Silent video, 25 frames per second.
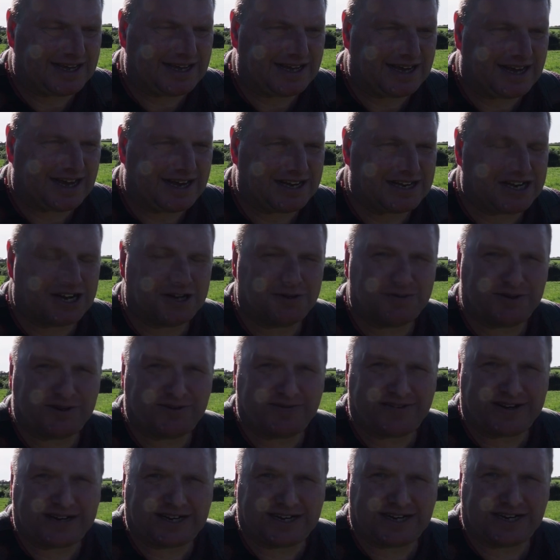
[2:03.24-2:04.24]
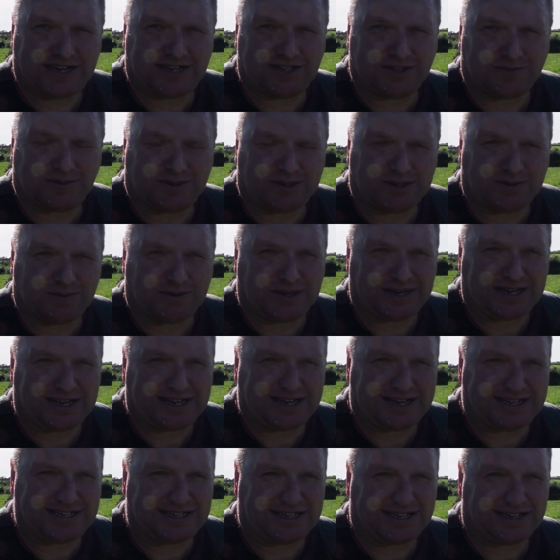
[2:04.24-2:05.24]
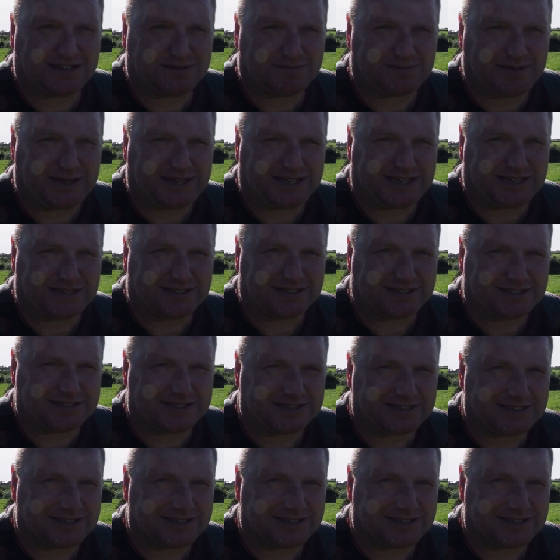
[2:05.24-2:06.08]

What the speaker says: And nobody really knows what the word Lydiard means.